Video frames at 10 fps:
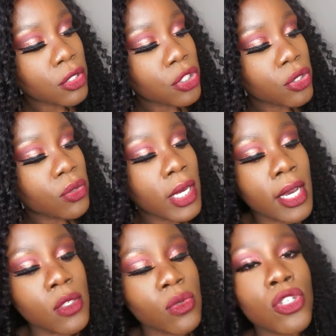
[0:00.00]
show you
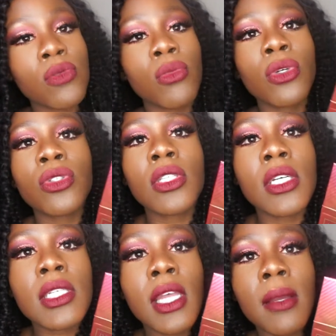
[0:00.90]
guys what Smolder
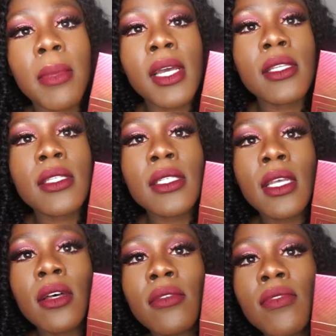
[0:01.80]
looks like by
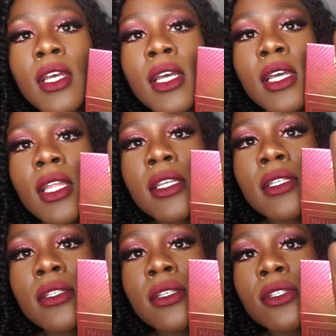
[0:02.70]
itself. This
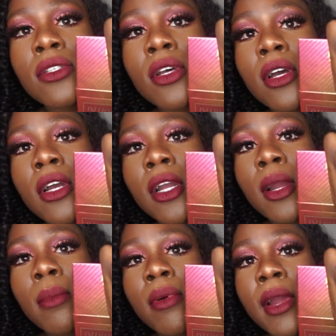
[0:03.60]
is a
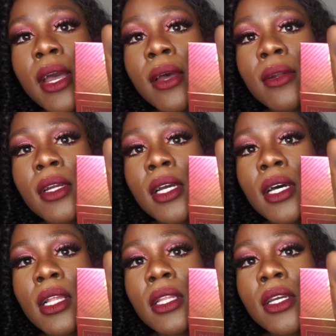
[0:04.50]
dark brown
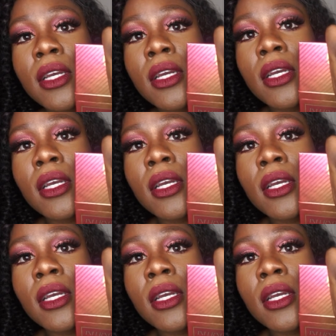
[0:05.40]
color.